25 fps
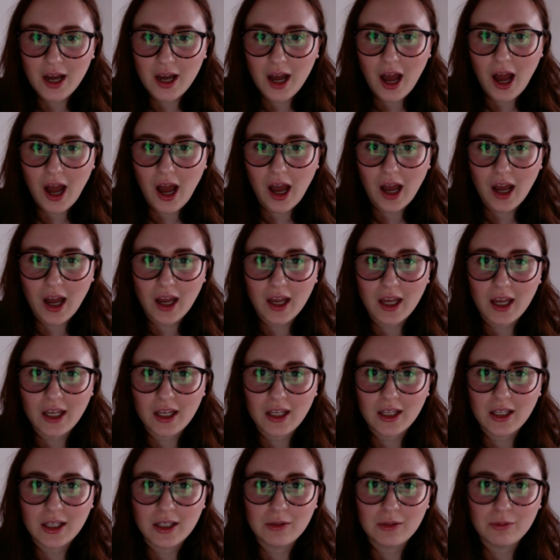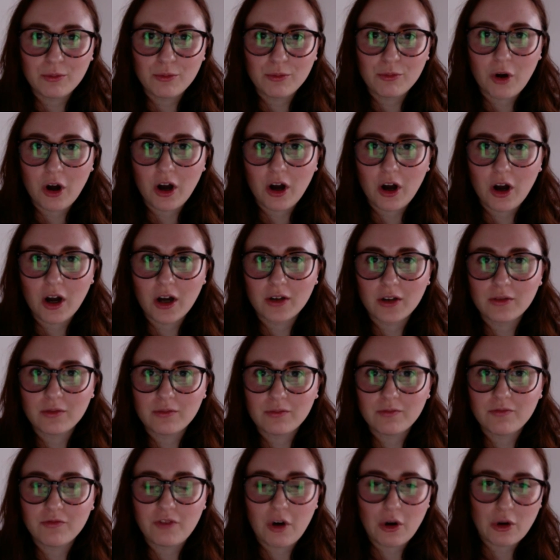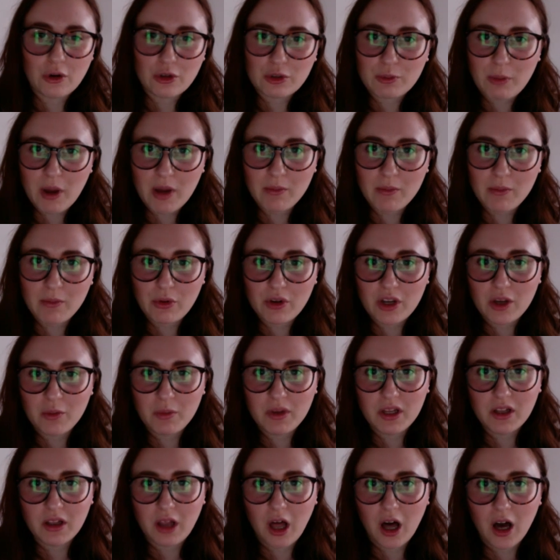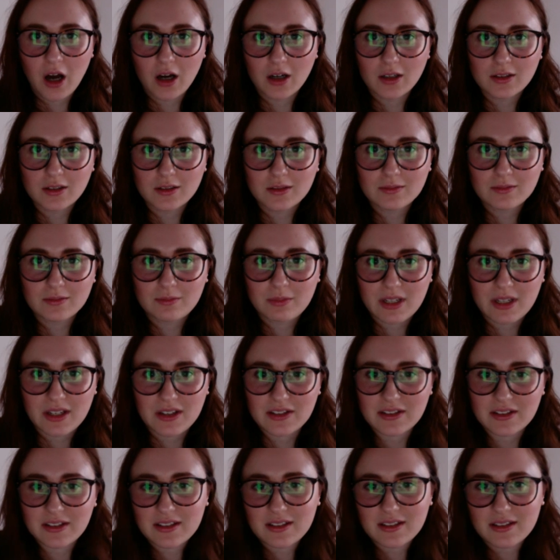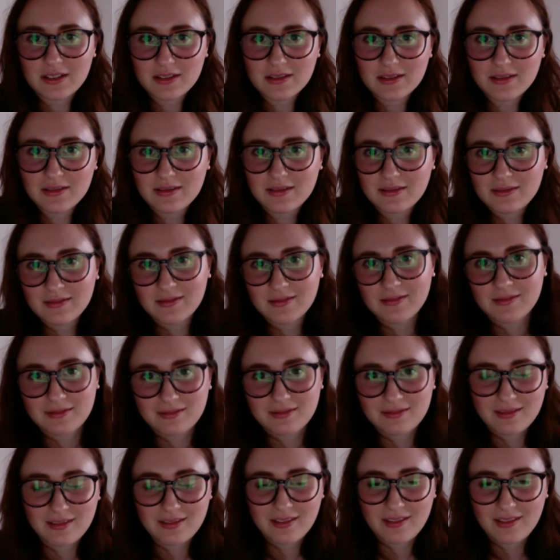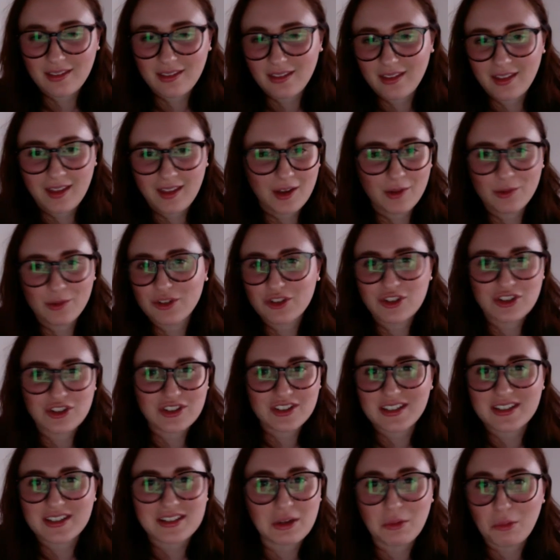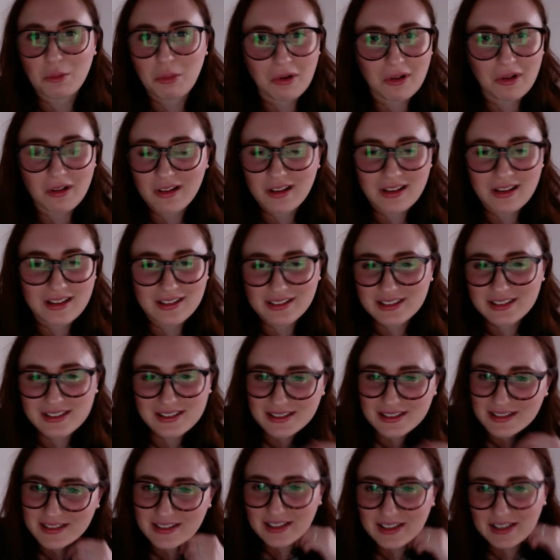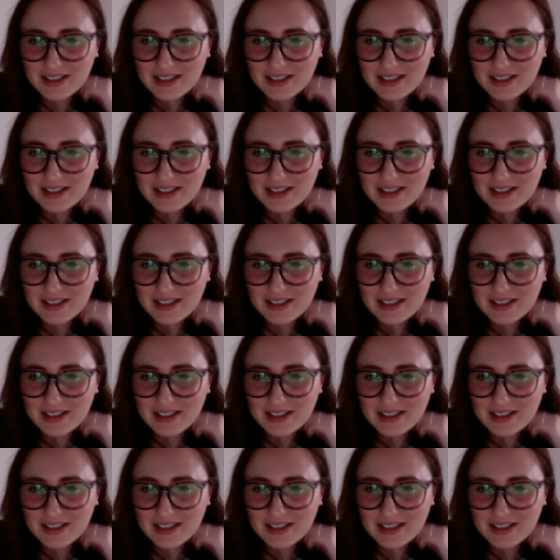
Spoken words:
I run Photos by Maria Belong because it was just as simple as